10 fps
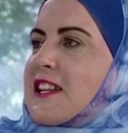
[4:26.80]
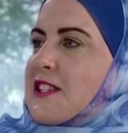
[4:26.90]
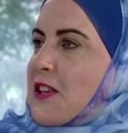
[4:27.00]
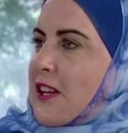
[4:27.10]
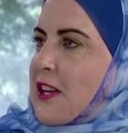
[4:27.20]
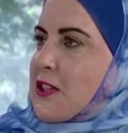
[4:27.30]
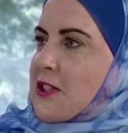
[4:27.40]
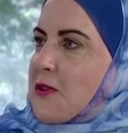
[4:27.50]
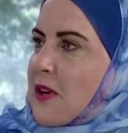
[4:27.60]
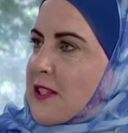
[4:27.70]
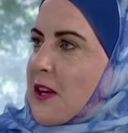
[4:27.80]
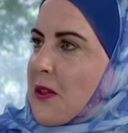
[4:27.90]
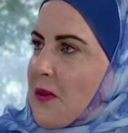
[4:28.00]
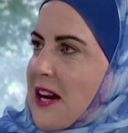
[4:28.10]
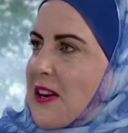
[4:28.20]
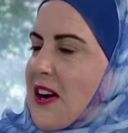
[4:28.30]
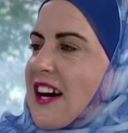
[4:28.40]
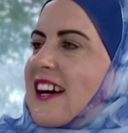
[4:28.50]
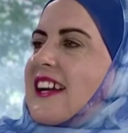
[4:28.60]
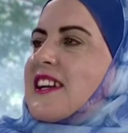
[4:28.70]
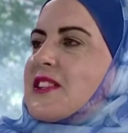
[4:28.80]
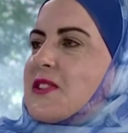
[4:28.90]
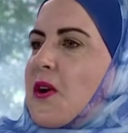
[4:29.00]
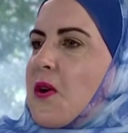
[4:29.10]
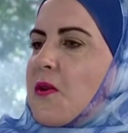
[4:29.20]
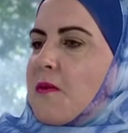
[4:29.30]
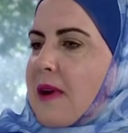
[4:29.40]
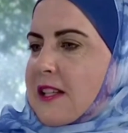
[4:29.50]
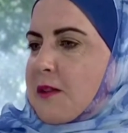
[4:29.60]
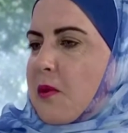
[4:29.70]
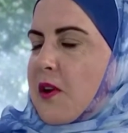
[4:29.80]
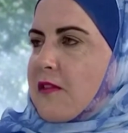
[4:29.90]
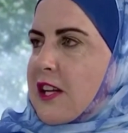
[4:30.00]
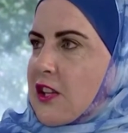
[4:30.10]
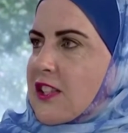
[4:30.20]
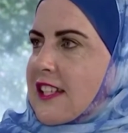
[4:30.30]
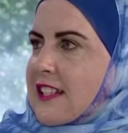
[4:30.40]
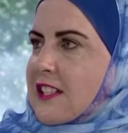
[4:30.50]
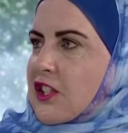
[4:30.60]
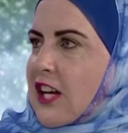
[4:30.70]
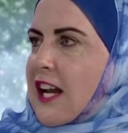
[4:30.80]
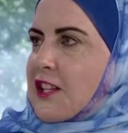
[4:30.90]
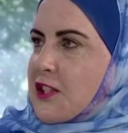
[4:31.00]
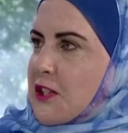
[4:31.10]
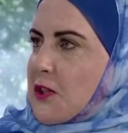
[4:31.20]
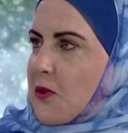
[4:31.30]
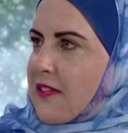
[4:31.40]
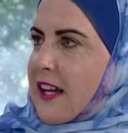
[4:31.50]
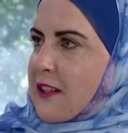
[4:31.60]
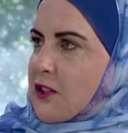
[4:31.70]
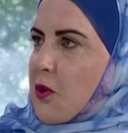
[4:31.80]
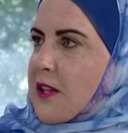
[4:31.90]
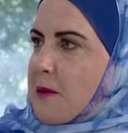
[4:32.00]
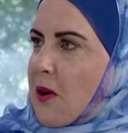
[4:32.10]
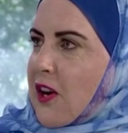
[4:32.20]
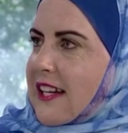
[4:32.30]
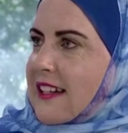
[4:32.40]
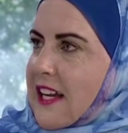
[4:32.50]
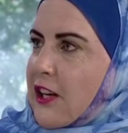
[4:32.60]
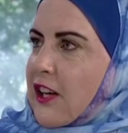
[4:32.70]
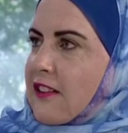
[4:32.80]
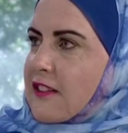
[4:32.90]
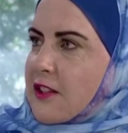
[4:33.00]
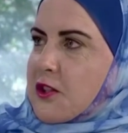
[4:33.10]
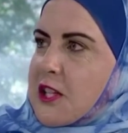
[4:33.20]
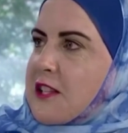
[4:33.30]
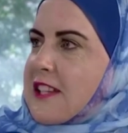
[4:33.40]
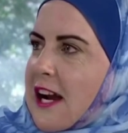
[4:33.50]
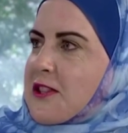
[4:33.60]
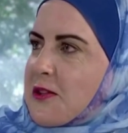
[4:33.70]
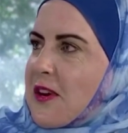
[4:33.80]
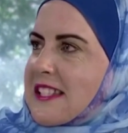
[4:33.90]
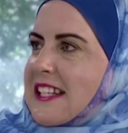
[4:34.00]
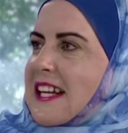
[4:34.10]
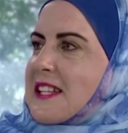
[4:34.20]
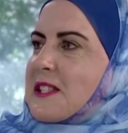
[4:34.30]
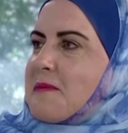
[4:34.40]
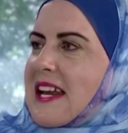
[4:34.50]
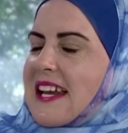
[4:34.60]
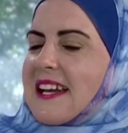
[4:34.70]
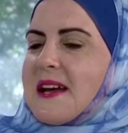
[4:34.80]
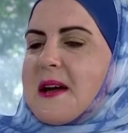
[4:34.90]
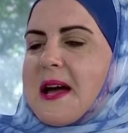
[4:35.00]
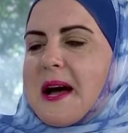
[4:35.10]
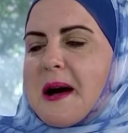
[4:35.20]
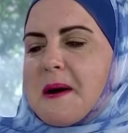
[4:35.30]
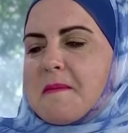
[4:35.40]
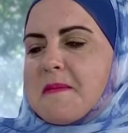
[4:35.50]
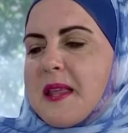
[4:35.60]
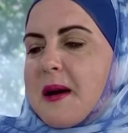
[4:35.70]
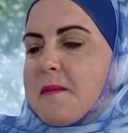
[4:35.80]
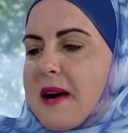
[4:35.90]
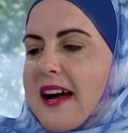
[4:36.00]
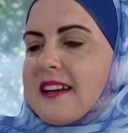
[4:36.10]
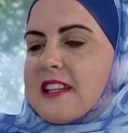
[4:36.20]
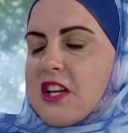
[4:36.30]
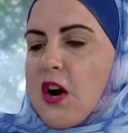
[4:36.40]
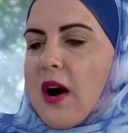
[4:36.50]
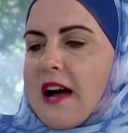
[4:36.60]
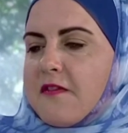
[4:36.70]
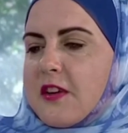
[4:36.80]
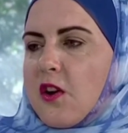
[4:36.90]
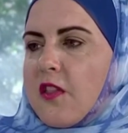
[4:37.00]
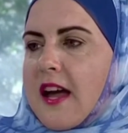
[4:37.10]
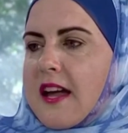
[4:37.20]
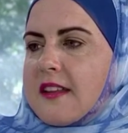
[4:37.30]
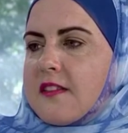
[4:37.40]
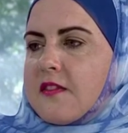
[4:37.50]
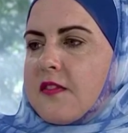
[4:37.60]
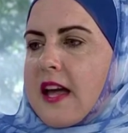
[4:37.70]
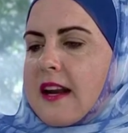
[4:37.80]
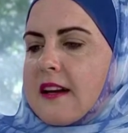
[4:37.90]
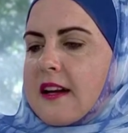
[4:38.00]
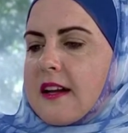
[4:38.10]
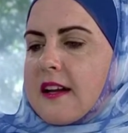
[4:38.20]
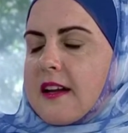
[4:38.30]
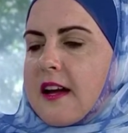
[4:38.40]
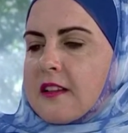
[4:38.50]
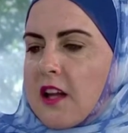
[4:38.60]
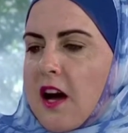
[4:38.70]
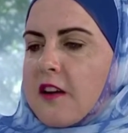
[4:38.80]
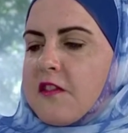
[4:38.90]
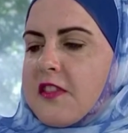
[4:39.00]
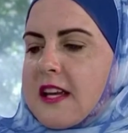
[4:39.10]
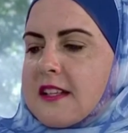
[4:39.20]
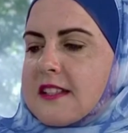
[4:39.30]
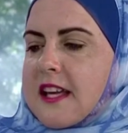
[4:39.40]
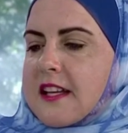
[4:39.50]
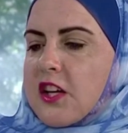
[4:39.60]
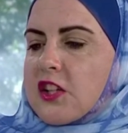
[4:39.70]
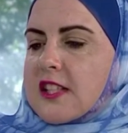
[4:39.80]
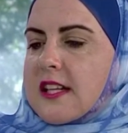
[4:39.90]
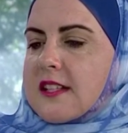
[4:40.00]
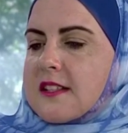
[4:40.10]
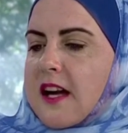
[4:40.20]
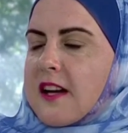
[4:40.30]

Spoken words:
and Kyrsten wasn't on the radar. So my support of Kyrsten didn't change. She's the one that joined the party later, so she's actually racing against me. But, I feel that a lot of things that Kyrsten has